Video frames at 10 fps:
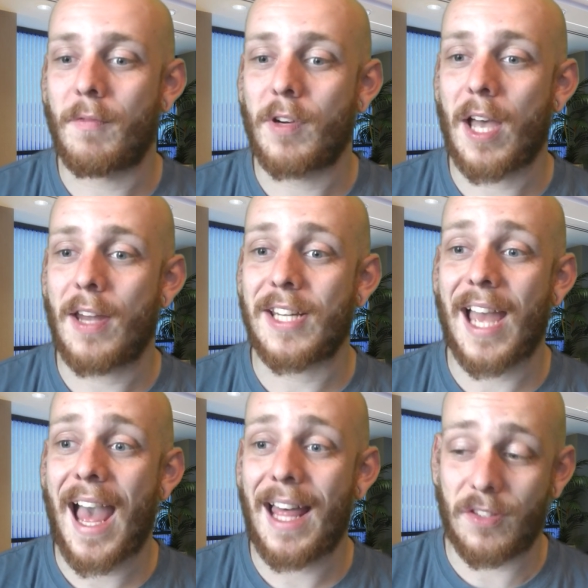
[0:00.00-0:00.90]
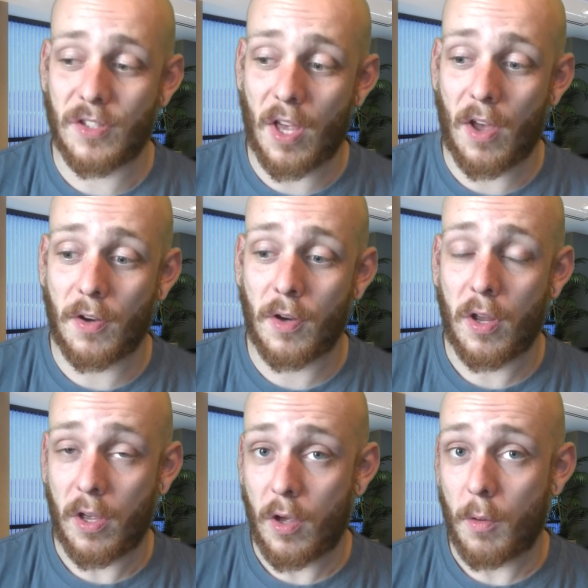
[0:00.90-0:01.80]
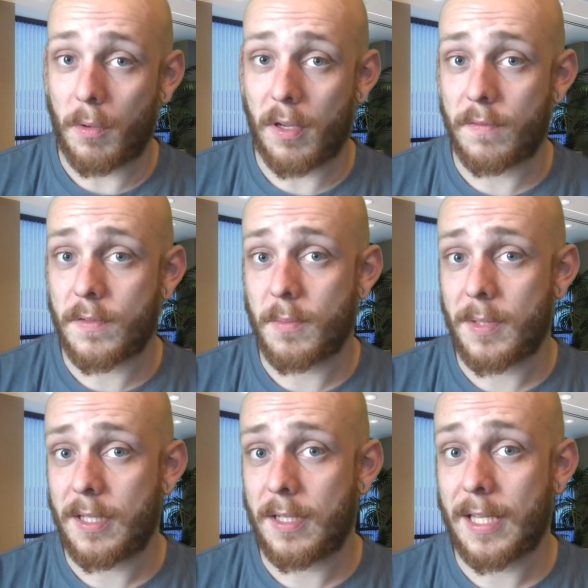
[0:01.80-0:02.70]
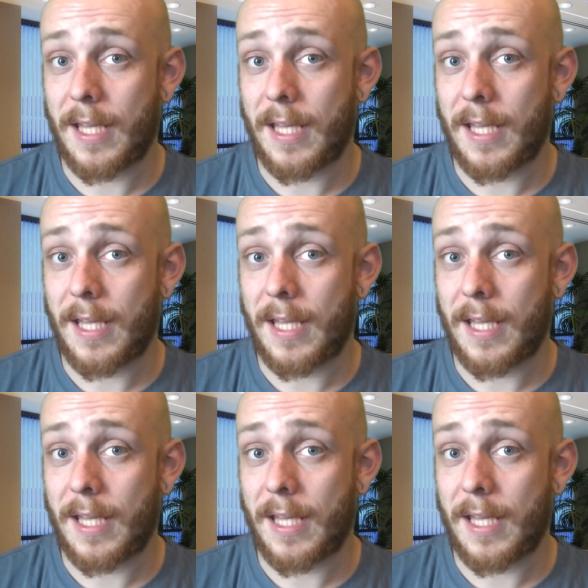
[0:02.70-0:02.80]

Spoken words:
regarding a hands-on with some of the